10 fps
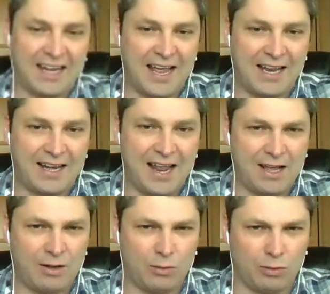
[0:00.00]
that
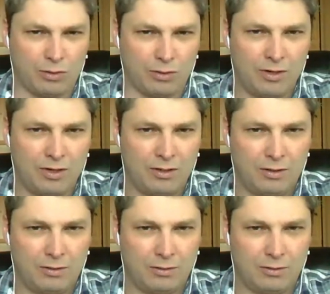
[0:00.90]
now, or
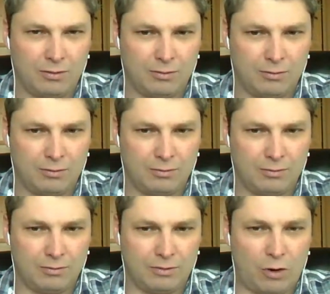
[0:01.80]

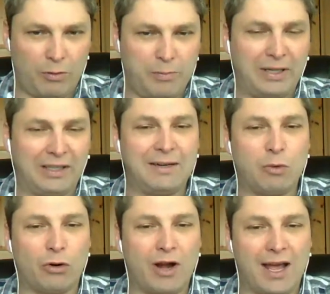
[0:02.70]
we're building
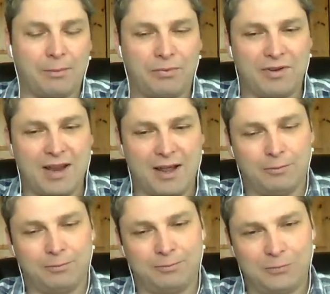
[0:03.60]
more apps now.
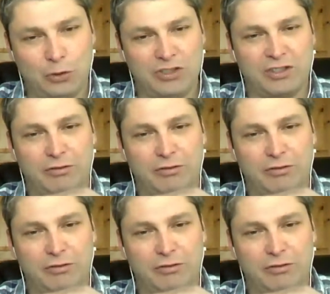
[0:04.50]
Or is